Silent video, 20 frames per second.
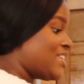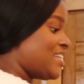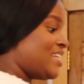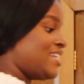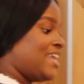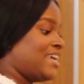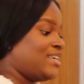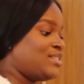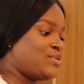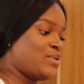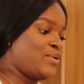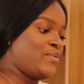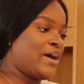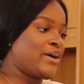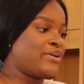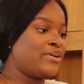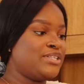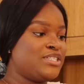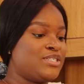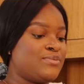so the next one
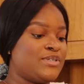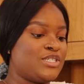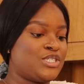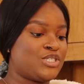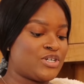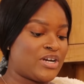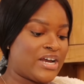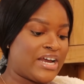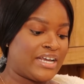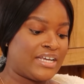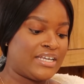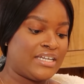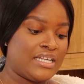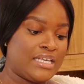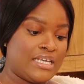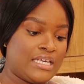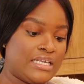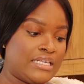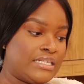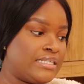we're going to be
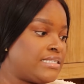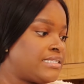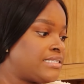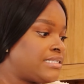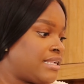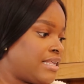trying is